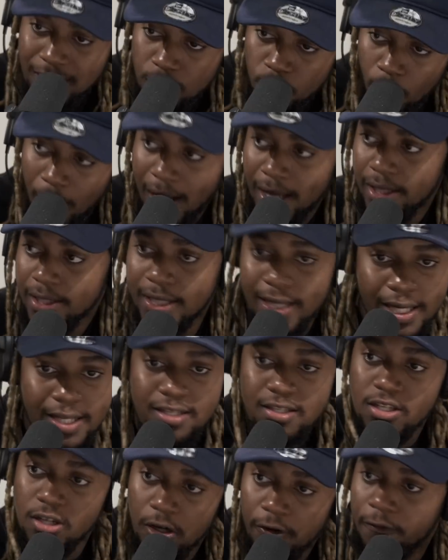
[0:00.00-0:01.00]
That's why.
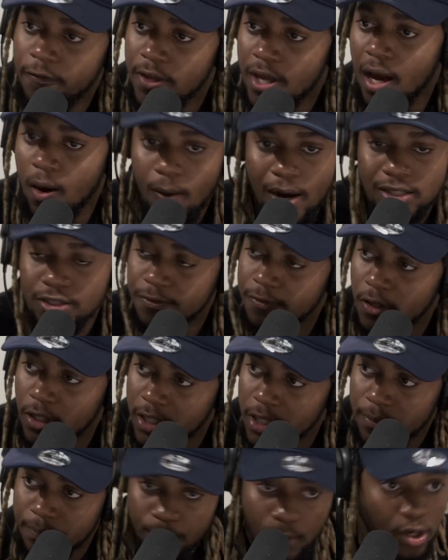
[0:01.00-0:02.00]
Kids not fear watch
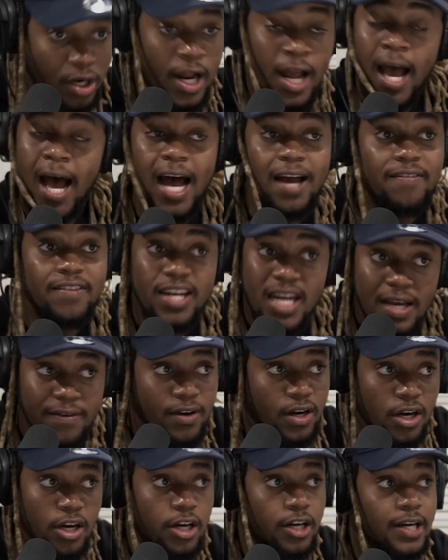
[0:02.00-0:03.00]
fucking porn. I've
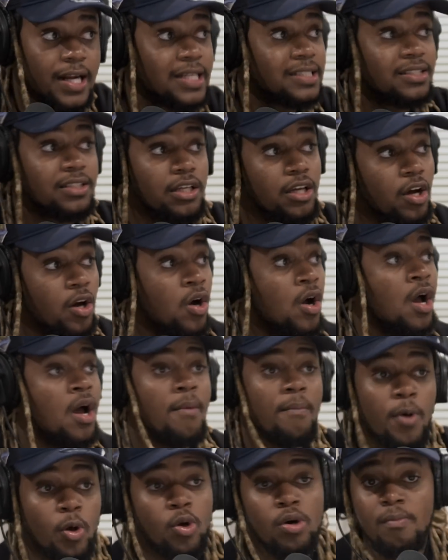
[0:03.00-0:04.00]
never heard that say, yo,
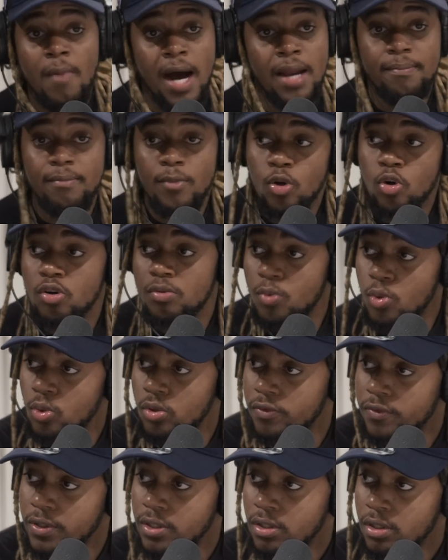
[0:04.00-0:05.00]
make a bad blue
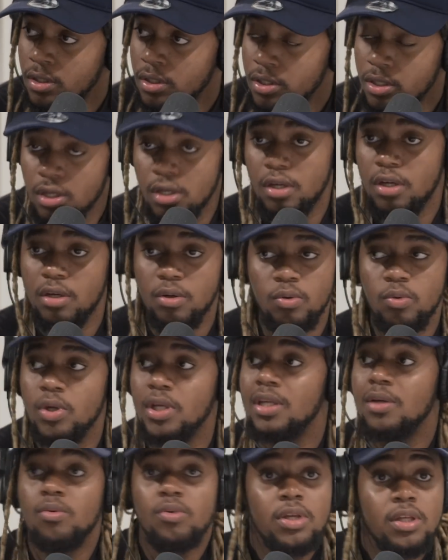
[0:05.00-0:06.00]
movie.
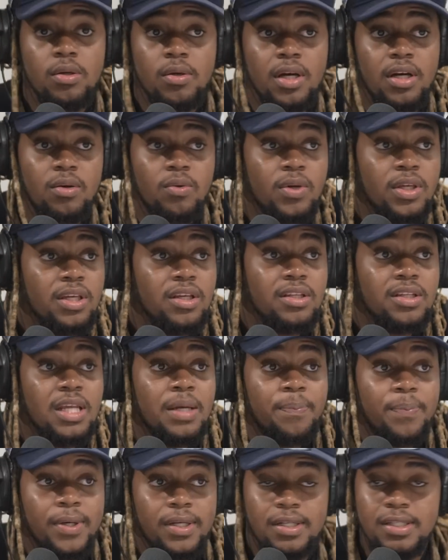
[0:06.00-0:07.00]
No, we we you, we you
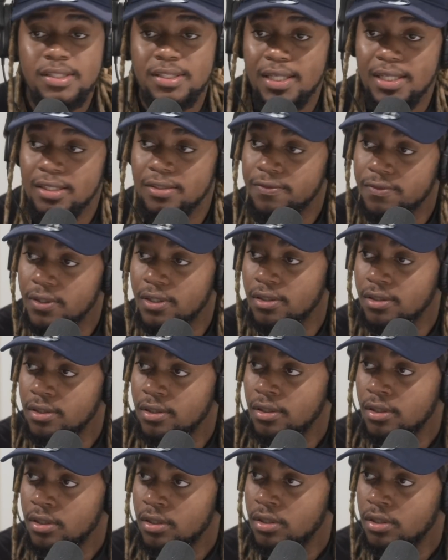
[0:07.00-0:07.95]
dip on the site for?